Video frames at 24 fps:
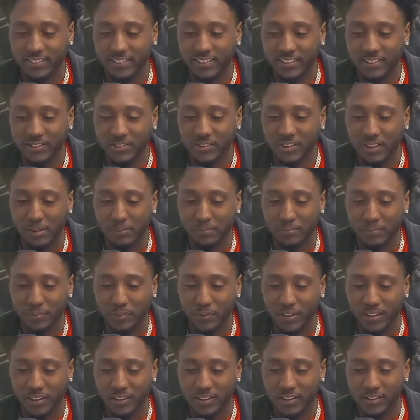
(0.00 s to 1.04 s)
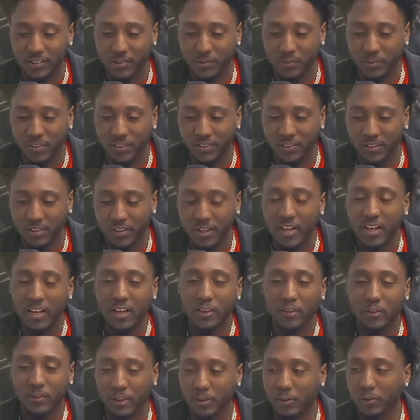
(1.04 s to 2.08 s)
And drop, I guess one of the
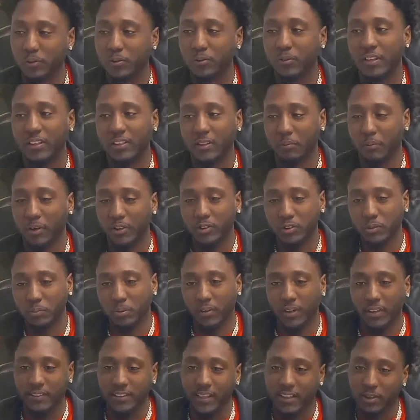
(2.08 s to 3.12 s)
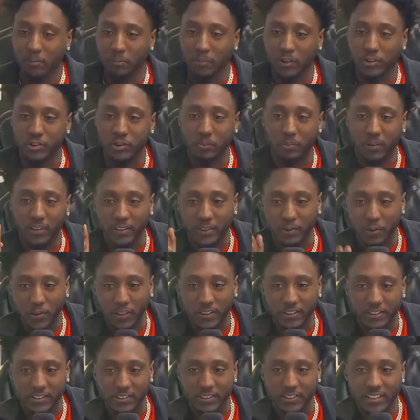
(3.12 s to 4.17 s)
commercial break, not commercial break.
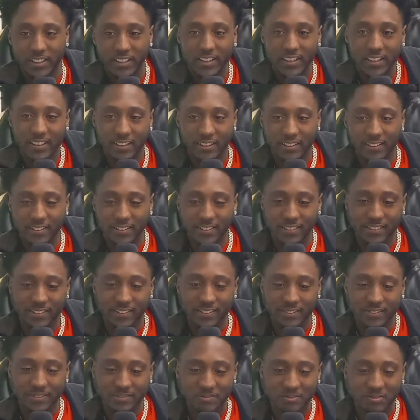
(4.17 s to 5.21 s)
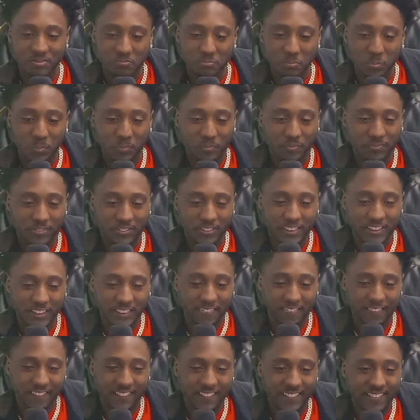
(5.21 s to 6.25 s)
Question. I'm weak. He said
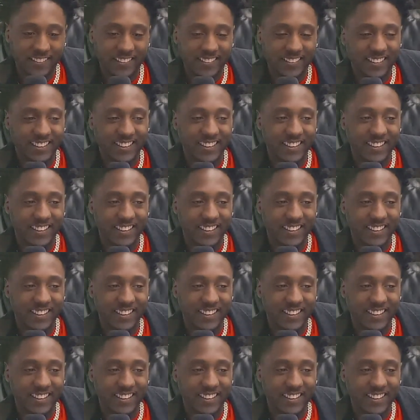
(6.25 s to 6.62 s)
commercial break.